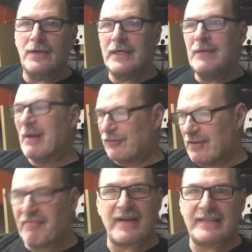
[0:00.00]
he mentioned
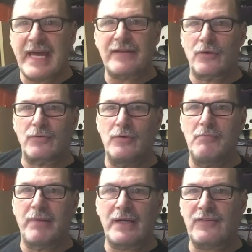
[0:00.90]
the fact he had no room,
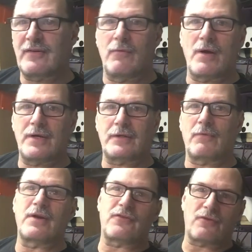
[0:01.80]
but he still wanted to
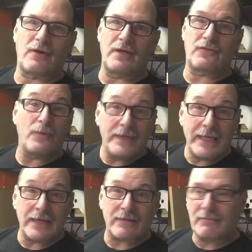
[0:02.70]
run his train. So he did
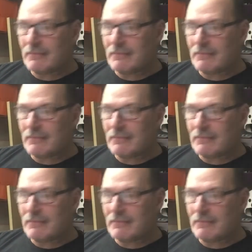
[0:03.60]
it.